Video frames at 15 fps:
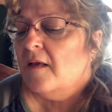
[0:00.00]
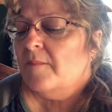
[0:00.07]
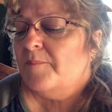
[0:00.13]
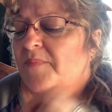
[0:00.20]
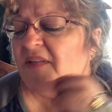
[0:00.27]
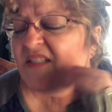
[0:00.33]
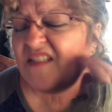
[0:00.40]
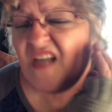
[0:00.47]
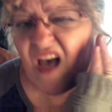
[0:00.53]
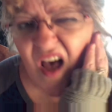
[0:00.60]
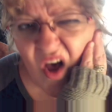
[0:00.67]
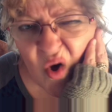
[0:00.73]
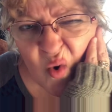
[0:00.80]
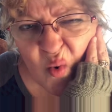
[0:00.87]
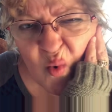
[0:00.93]
But
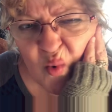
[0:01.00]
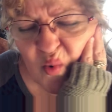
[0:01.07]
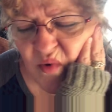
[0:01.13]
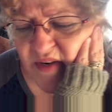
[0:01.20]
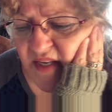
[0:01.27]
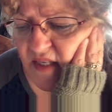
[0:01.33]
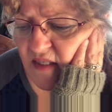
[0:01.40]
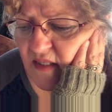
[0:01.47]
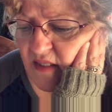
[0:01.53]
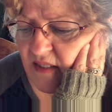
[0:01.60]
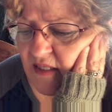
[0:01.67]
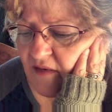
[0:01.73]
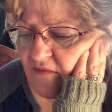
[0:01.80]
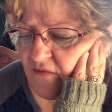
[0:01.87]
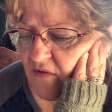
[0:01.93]
Toad,
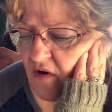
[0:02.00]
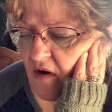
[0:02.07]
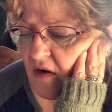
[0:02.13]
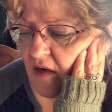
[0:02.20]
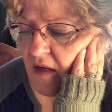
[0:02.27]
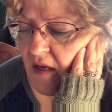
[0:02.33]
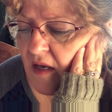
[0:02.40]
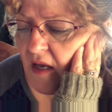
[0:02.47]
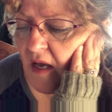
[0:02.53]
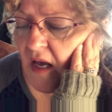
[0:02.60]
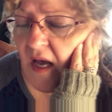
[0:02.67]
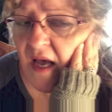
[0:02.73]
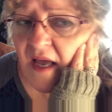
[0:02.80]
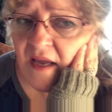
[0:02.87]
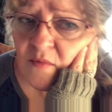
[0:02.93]
said Frog,
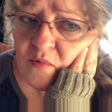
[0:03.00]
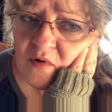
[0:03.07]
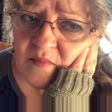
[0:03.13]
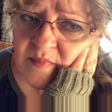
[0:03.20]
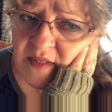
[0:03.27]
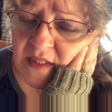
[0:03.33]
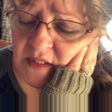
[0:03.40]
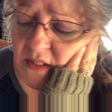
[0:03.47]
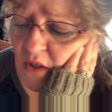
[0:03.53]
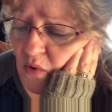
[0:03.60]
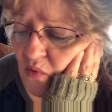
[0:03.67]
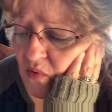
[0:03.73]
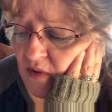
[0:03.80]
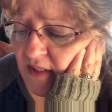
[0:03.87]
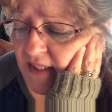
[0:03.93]
I will be
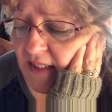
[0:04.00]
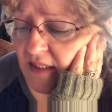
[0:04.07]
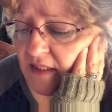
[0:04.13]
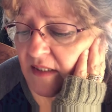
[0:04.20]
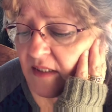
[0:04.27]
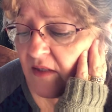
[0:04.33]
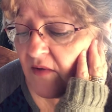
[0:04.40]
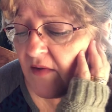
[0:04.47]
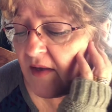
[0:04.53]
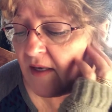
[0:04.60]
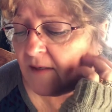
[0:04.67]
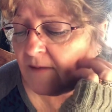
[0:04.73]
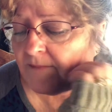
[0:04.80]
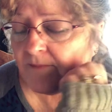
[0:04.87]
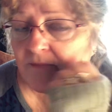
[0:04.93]
lonely until
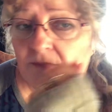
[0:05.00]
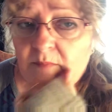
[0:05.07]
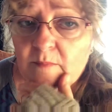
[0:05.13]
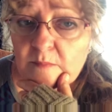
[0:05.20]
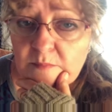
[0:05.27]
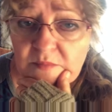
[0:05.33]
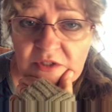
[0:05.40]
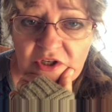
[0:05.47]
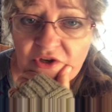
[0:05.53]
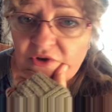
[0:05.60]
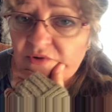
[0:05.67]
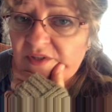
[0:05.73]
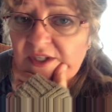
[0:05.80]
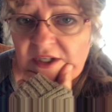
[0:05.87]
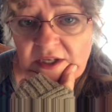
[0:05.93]
then.
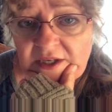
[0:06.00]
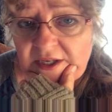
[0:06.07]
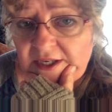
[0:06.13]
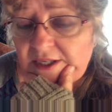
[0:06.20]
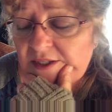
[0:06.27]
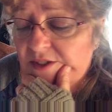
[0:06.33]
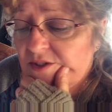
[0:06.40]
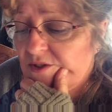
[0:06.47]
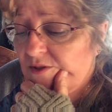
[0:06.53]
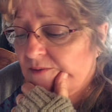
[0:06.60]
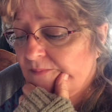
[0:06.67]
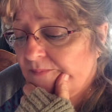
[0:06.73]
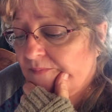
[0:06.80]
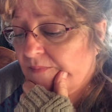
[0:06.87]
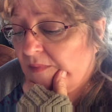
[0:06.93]
Toad did not answer.
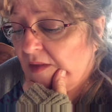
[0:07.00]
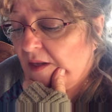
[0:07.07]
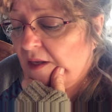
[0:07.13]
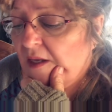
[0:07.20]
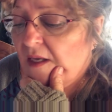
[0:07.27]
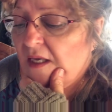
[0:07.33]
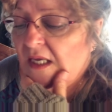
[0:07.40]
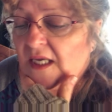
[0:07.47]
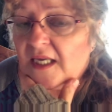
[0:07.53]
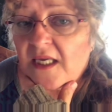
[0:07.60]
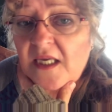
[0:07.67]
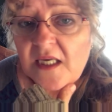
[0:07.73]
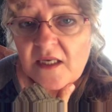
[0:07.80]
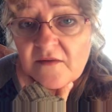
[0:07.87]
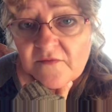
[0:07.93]

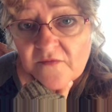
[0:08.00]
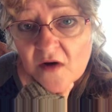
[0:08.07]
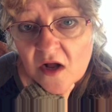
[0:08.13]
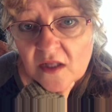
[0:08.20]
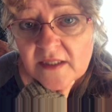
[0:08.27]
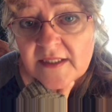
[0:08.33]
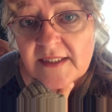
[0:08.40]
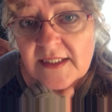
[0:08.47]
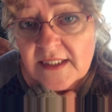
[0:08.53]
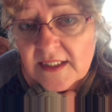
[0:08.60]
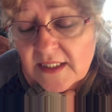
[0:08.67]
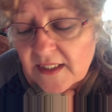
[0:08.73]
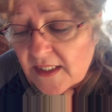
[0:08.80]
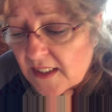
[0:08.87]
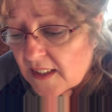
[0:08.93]
He had fallen
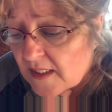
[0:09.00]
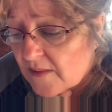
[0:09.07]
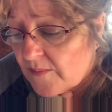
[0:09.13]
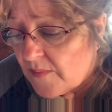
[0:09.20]
asleep.